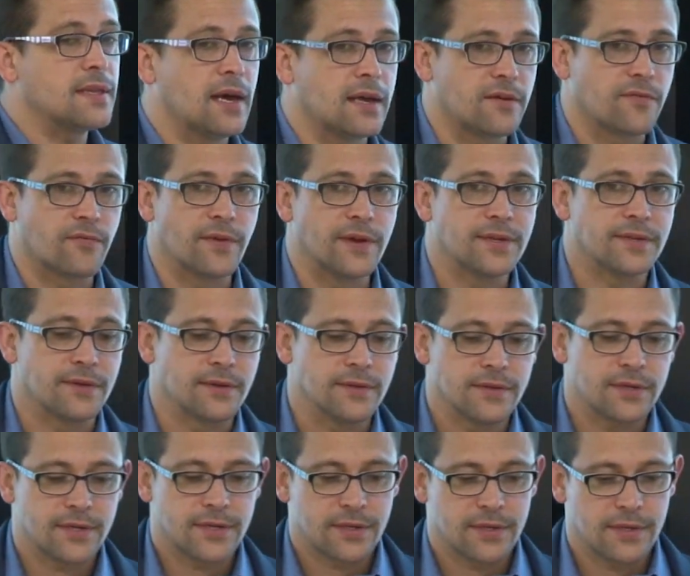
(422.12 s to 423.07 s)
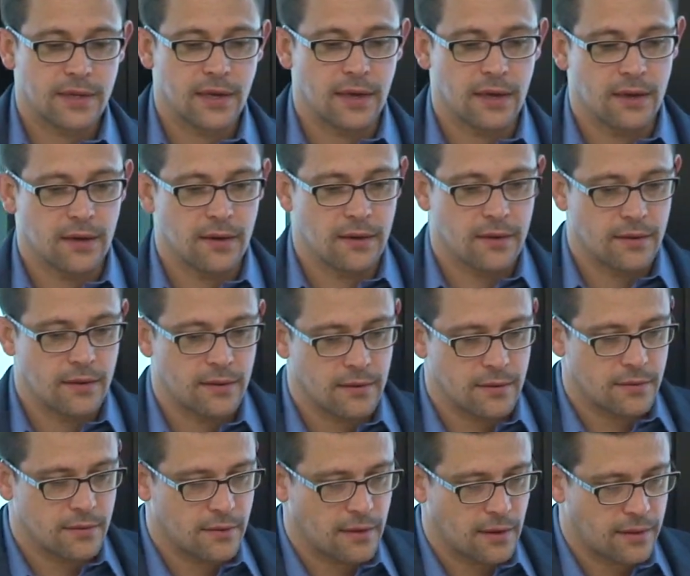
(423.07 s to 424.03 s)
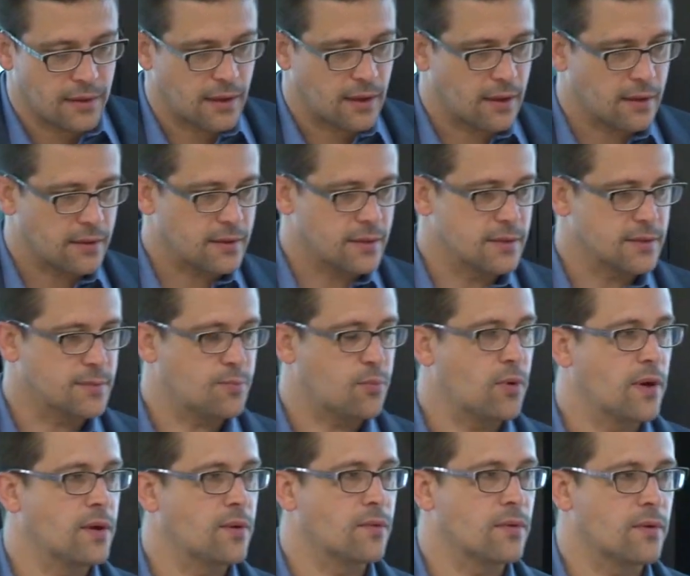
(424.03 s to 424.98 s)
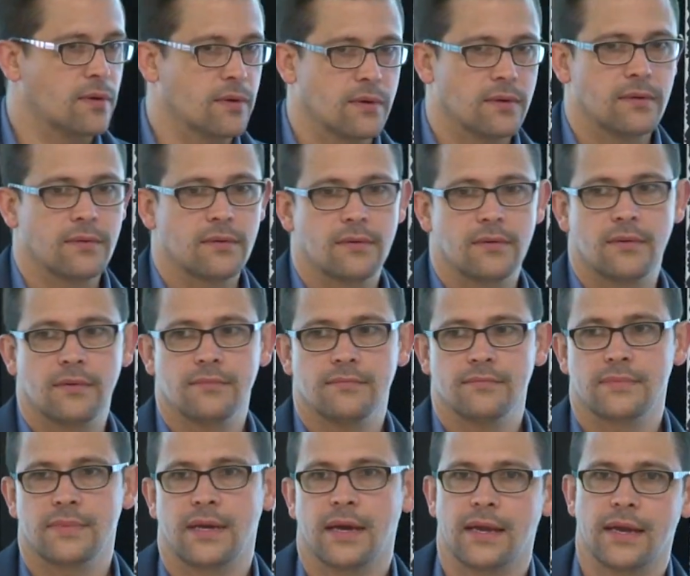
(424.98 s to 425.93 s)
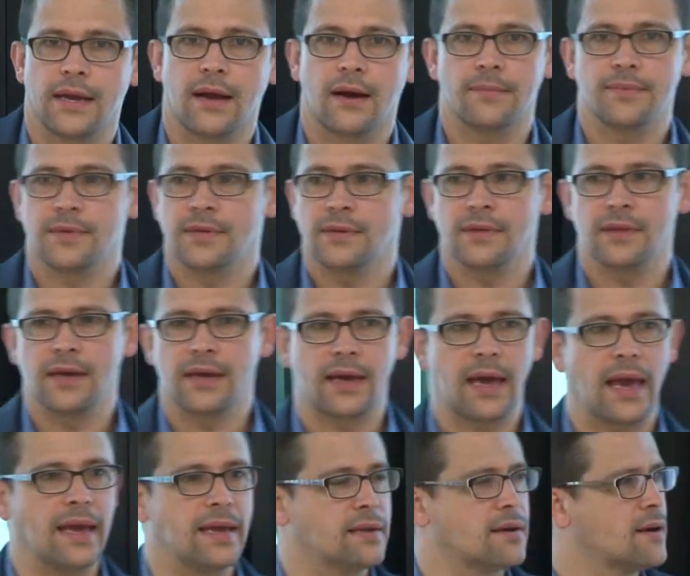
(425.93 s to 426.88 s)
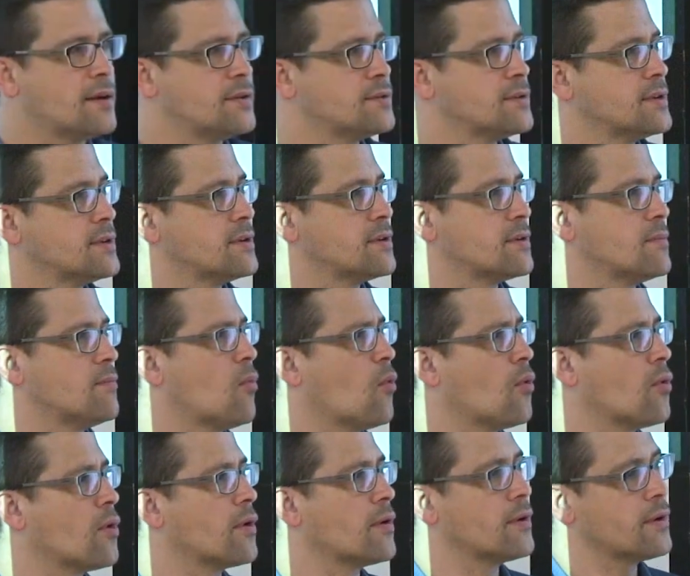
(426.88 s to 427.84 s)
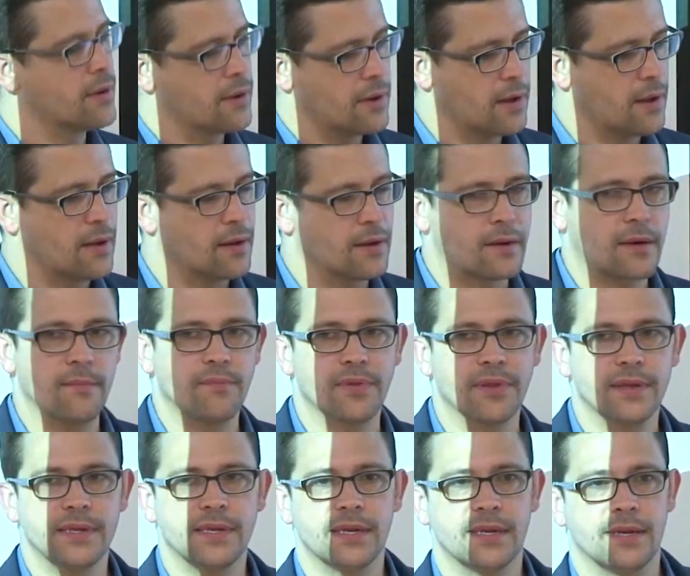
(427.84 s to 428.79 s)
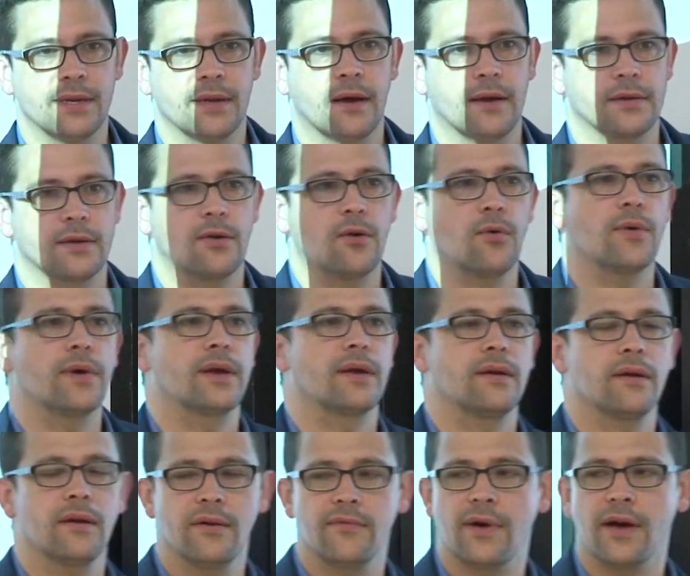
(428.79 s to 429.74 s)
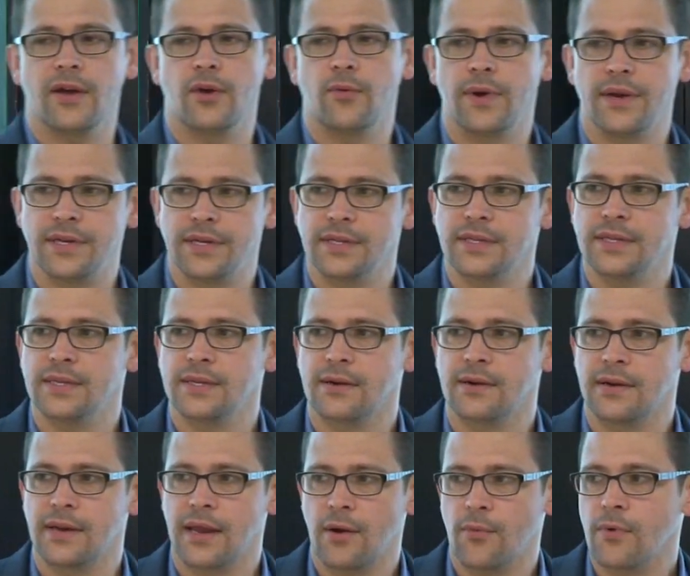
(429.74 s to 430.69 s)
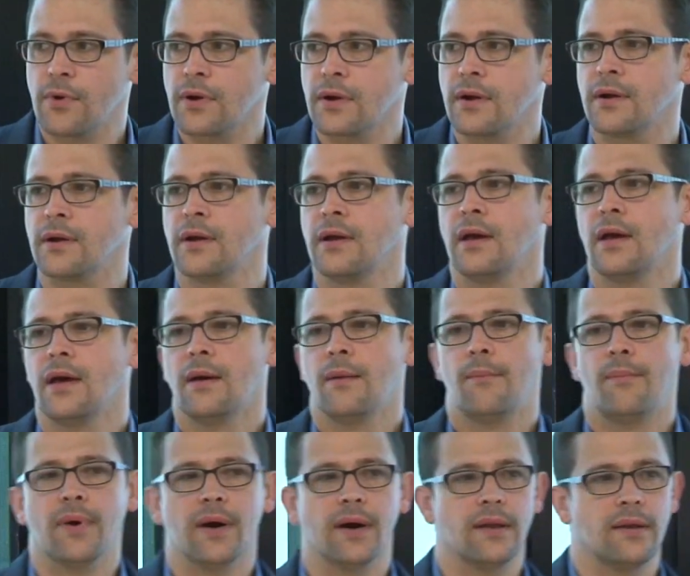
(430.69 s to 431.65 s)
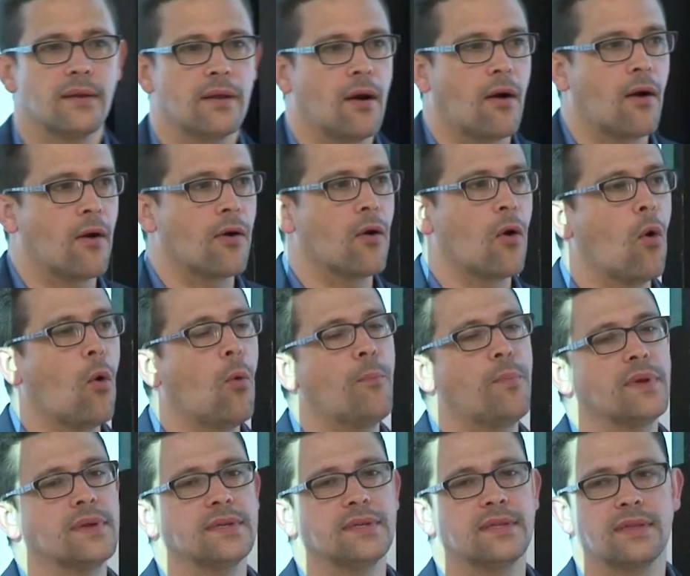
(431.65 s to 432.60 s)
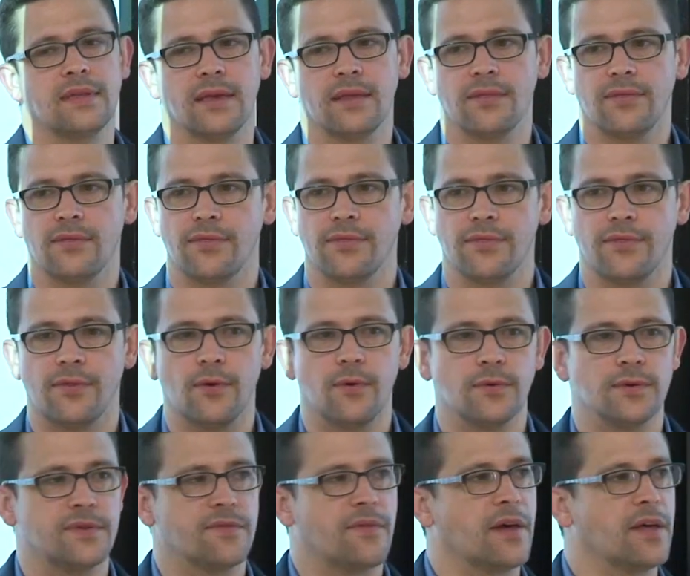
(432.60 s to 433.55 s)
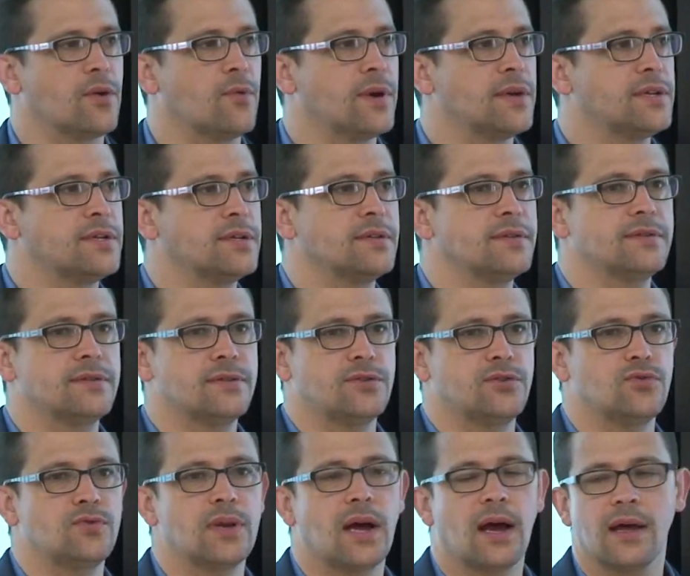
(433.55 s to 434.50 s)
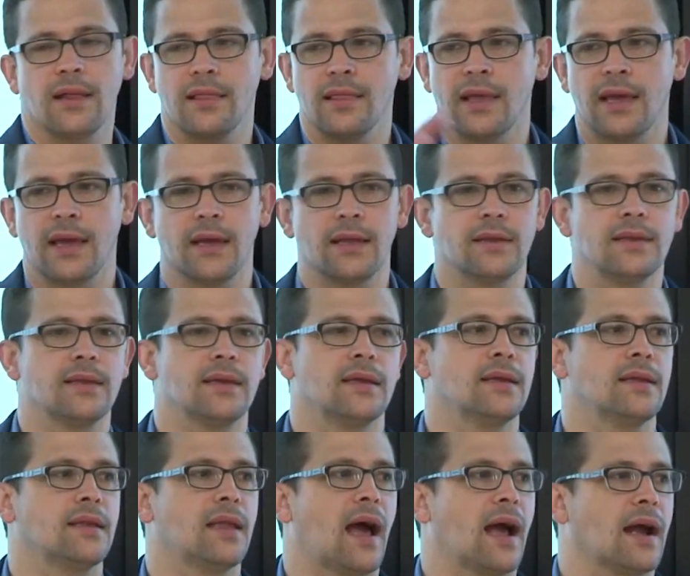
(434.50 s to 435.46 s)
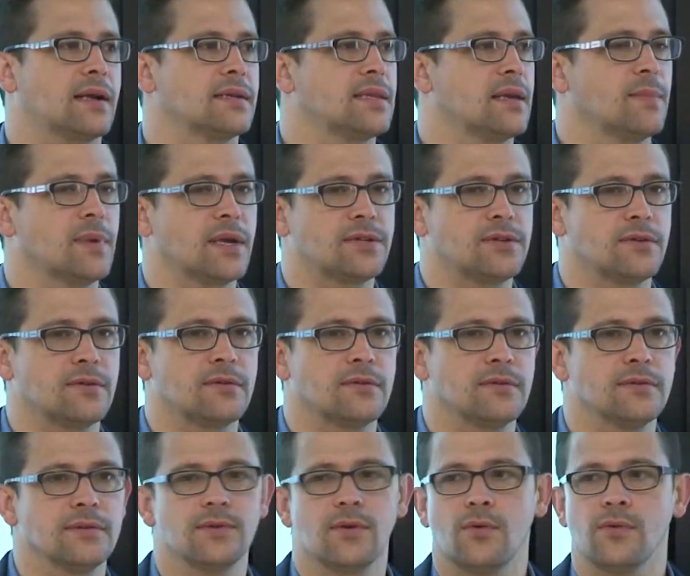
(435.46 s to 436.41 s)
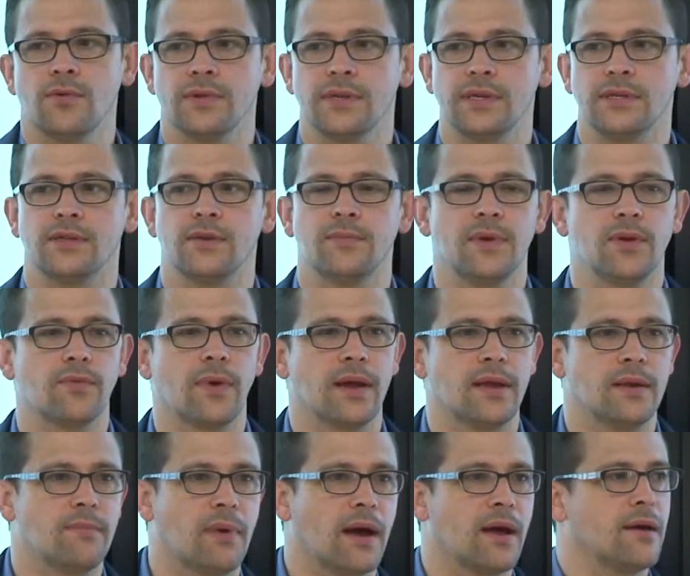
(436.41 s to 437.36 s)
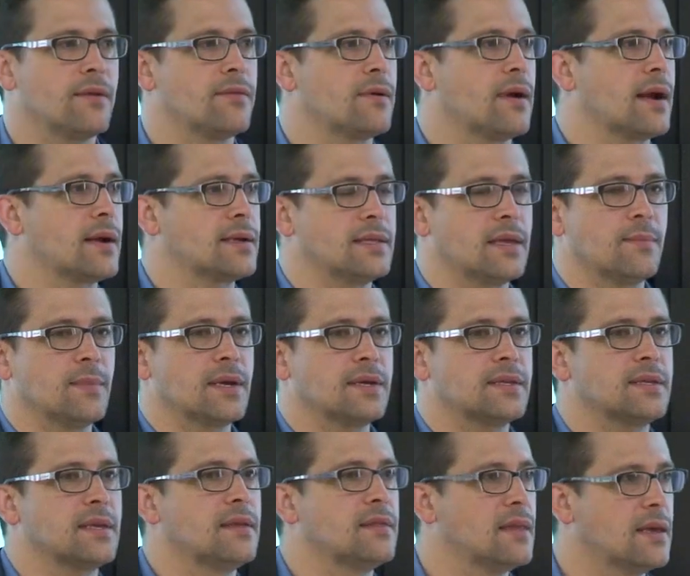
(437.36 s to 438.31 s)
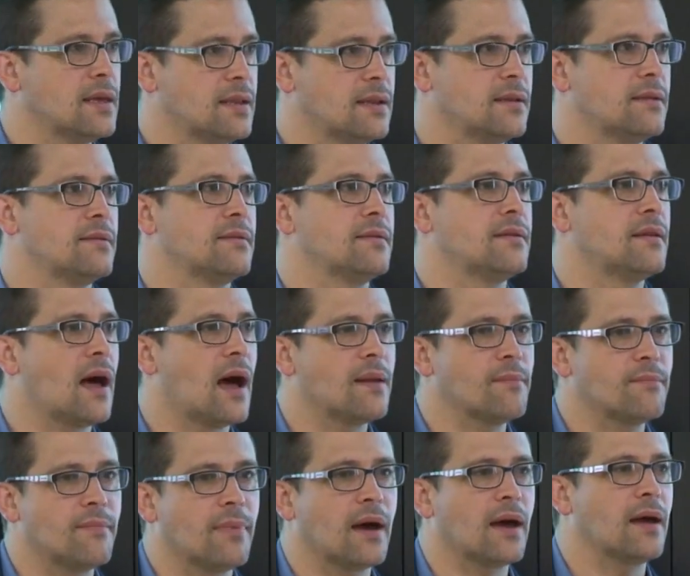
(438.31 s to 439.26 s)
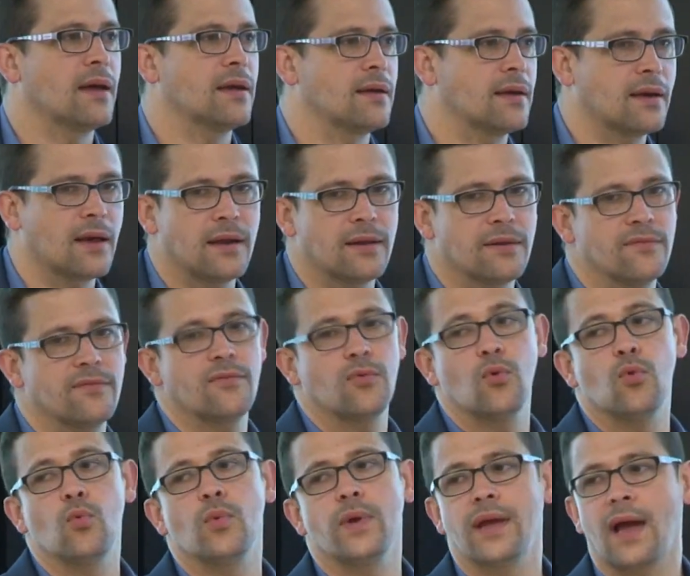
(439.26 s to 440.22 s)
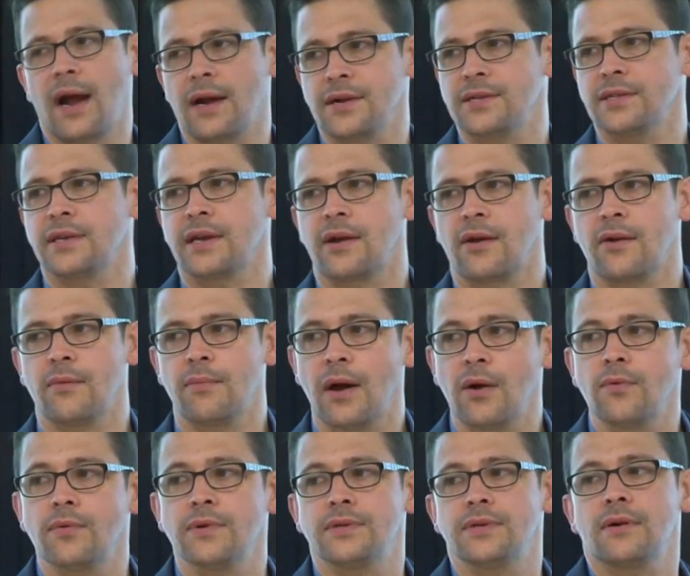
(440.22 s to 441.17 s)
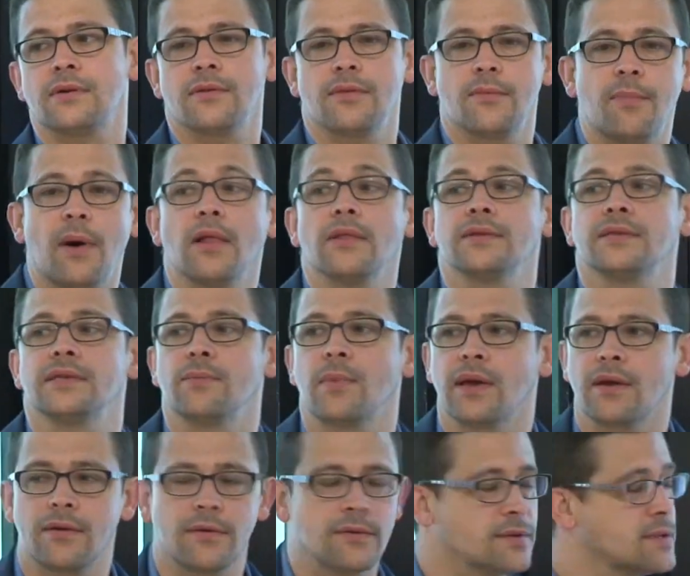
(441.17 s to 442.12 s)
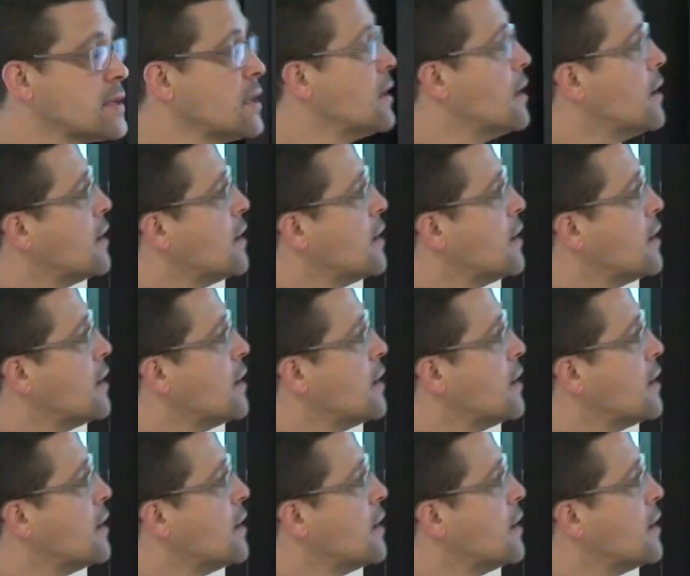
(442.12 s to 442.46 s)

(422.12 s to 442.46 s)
a lot of research. Uh, I think at this point we're getting up to like 800 or more uh, completed and ongoing evaluations in our network. But our hope is that those evaluations do not land in academic journals only to be read by other academics and then not by kind of who we actually care about, which are the policymakers.